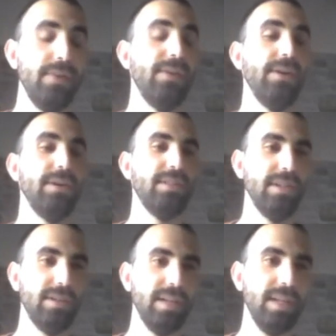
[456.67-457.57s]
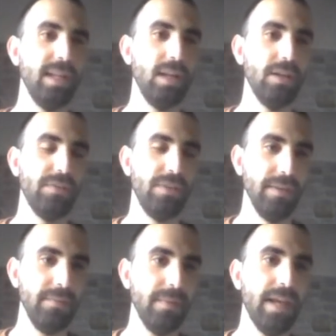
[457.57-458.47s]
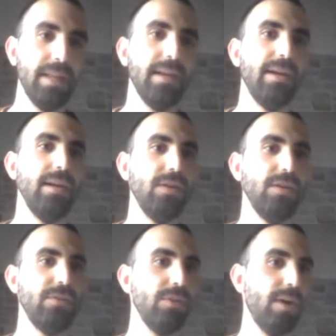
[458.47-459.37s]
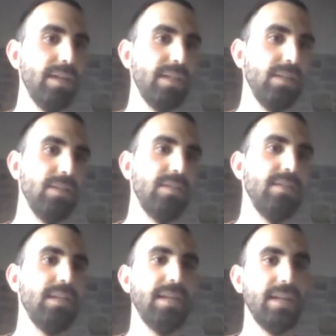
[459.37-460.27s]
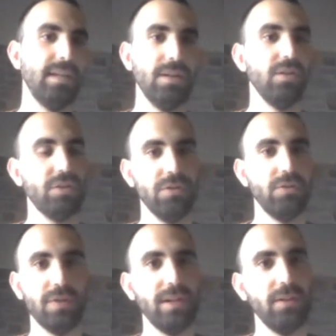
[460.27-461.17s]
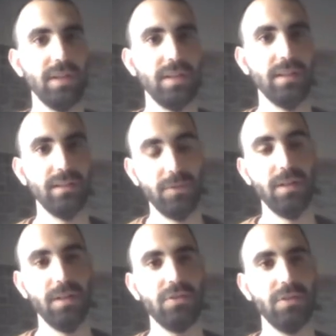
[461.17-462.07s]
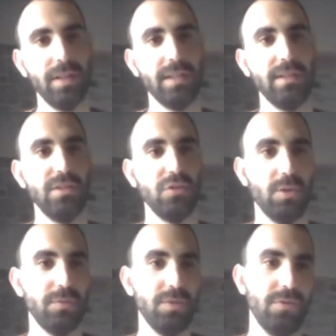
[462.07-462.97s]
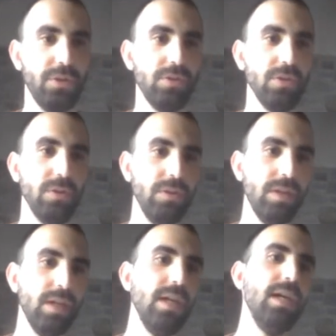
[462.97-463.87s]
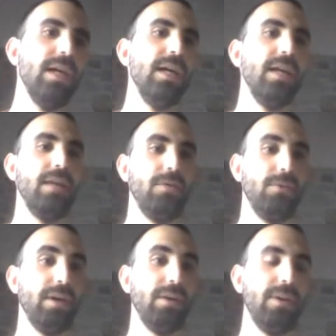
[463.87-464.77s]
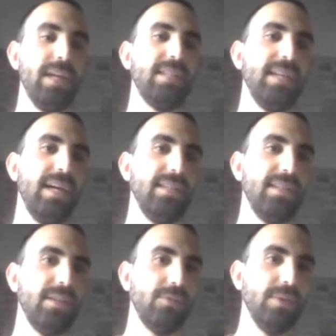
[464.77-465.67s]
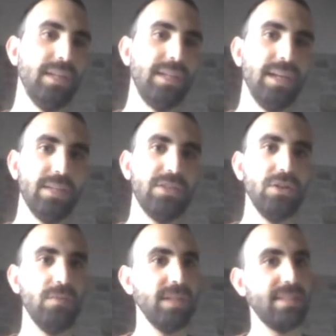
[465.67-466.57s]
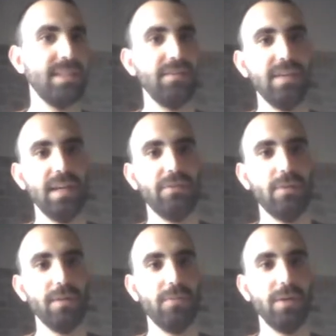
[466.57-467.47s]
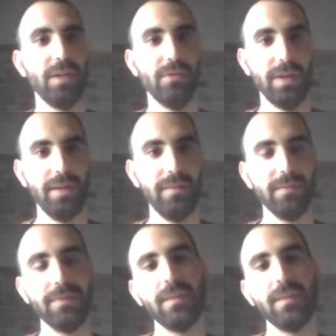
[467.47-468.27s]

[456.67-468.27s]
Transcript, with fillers: There are certainly a lot of them, and there are a lot of new articles that I can also try to link, will also link in the description for you to look. We are really excited that we got so much stuff done for 1.3.